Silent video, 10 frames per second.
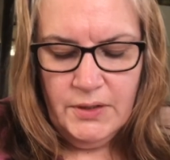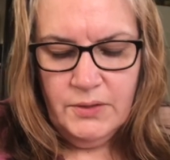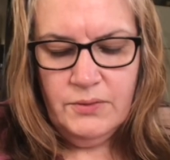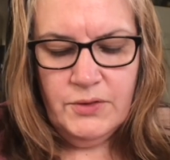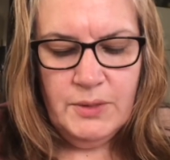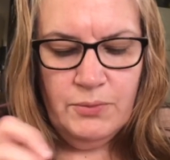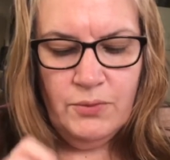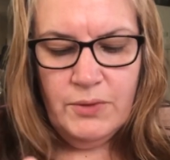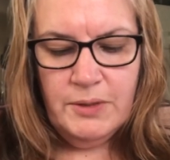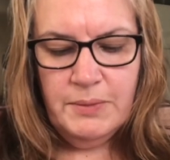I'll just put
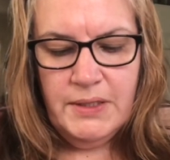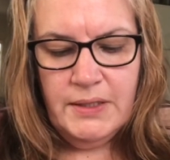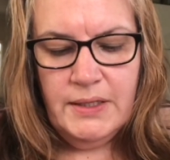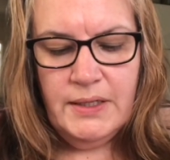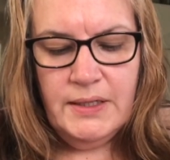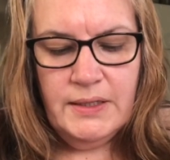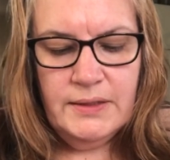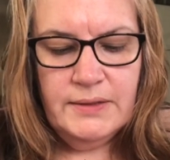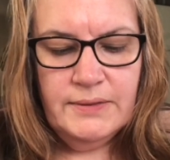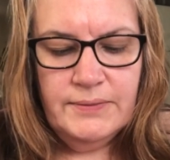one pin
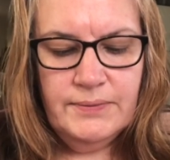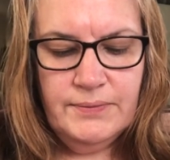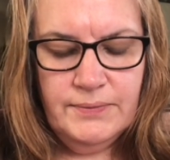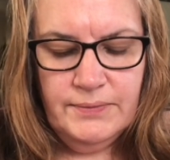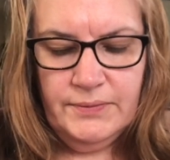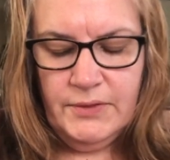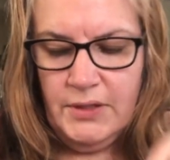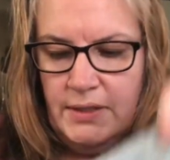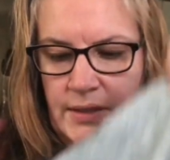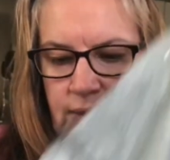here.
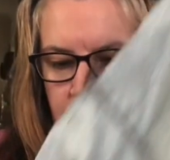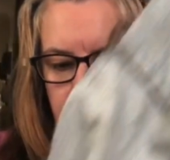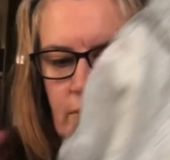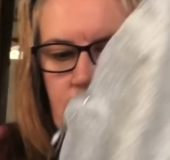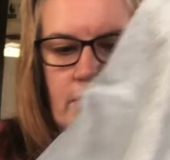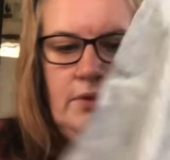Okay, let's have a look.